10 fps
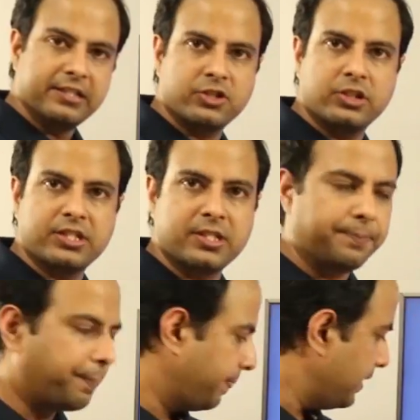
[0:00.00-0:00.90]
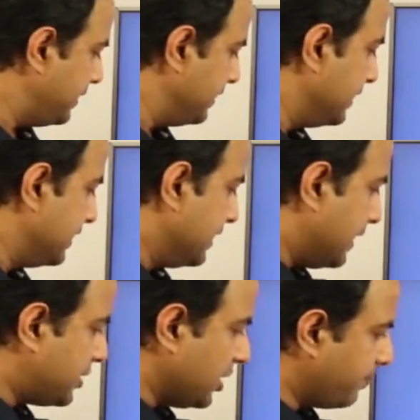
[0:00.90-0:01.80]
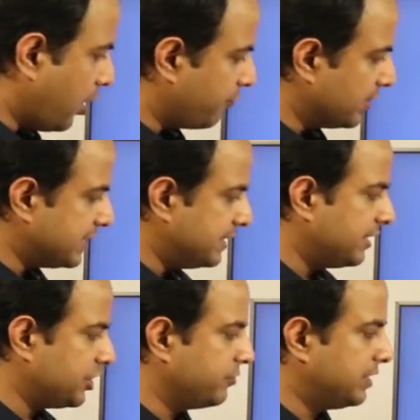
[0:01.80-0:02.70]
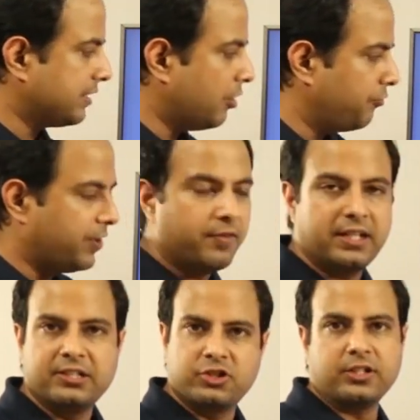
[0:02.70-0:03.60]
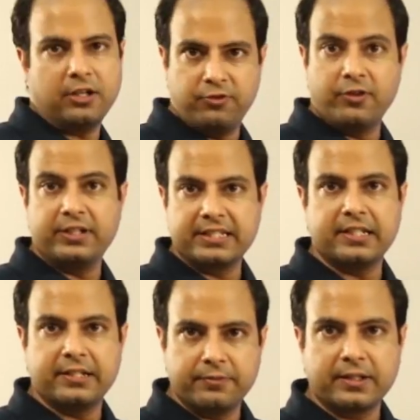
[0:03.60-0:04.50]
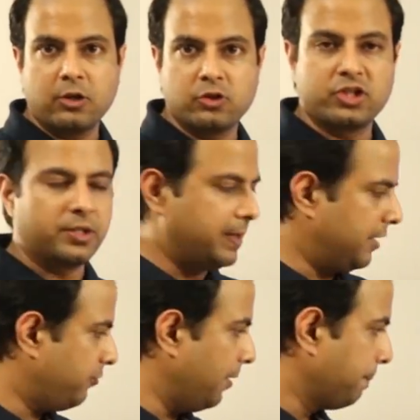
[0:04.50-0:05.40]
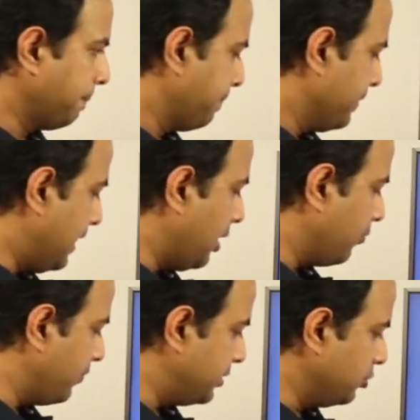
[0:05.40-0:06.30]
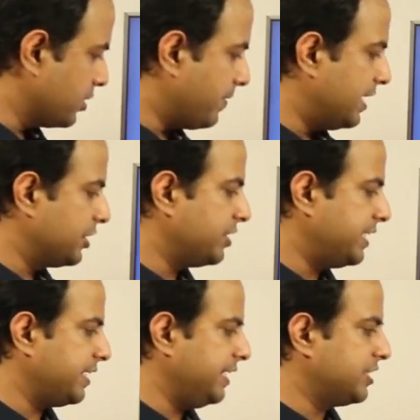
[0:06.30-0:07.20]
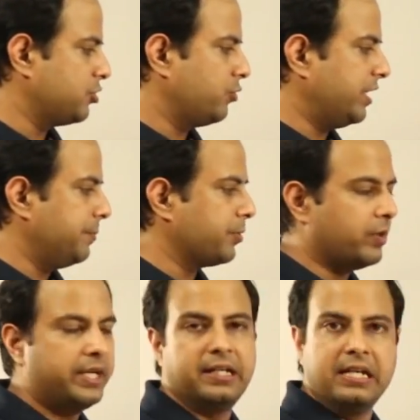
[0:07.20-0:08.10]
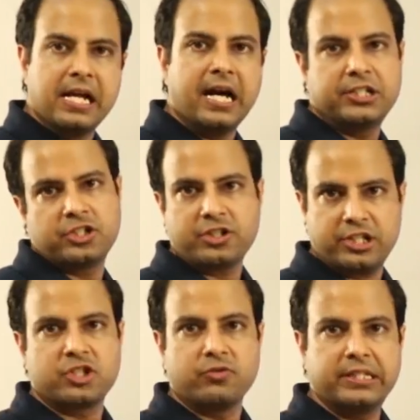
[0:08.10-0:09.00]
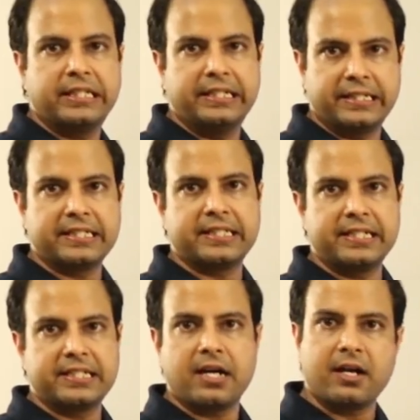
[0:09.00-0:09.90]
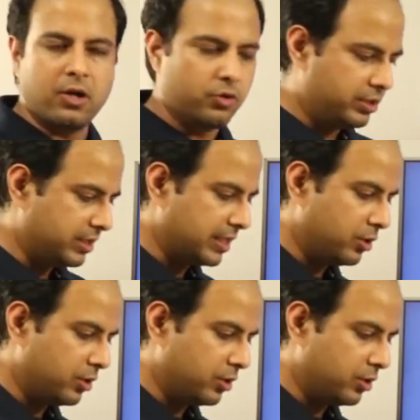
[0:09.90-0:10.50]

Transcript: system. Right. CHIMP offers integration with Crowdflower. So Crowdflower is a crowdsourcing platform, along with user validation techniques to quickly provide large, trustworthy data sets around